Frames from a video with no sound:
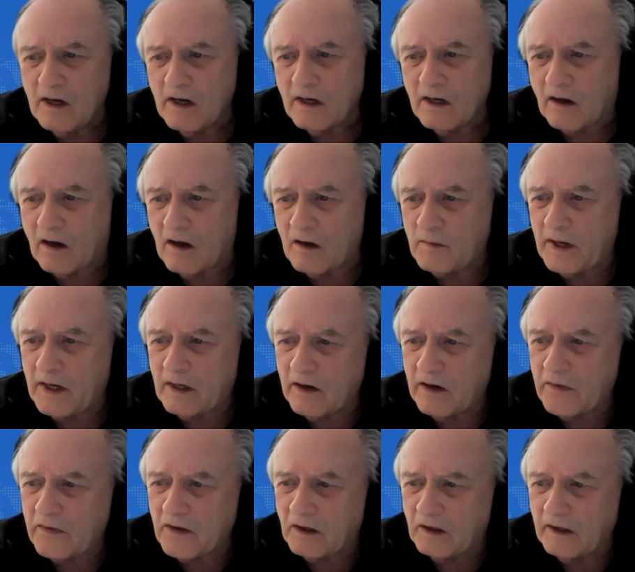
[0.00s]
comment on
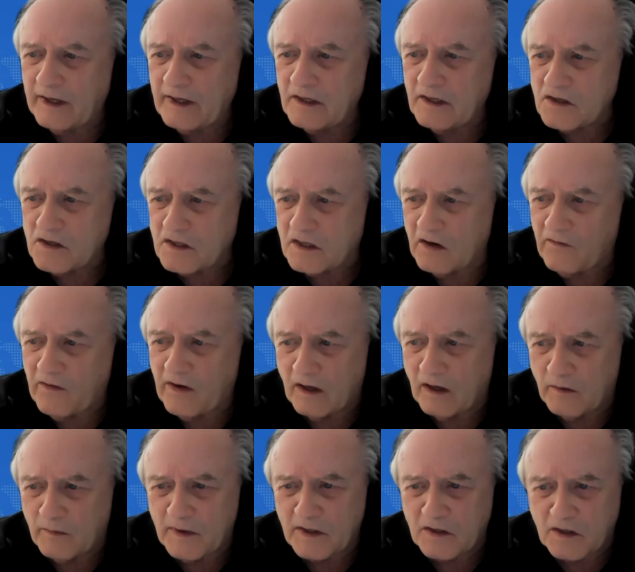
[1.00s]
the latest
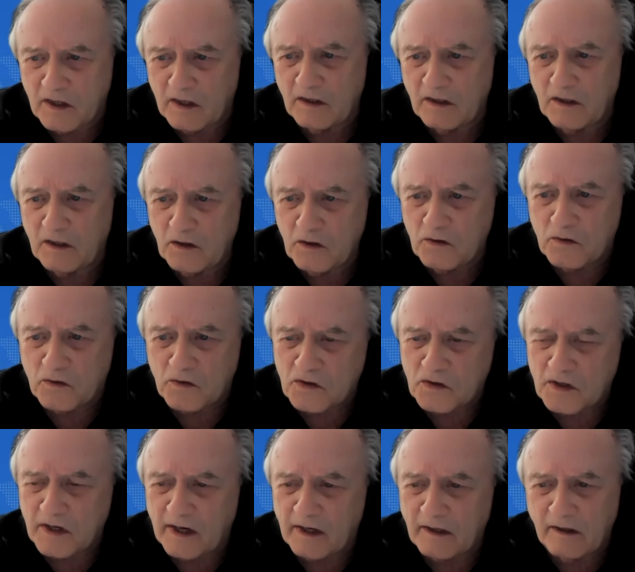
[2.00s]
developments in the news
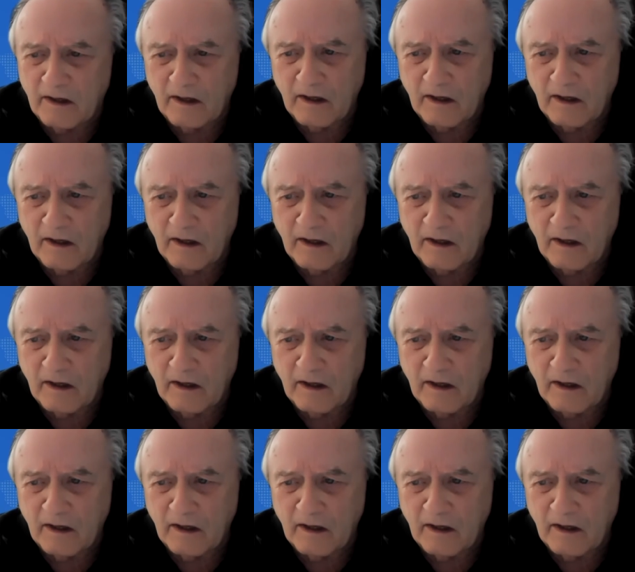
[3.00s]
and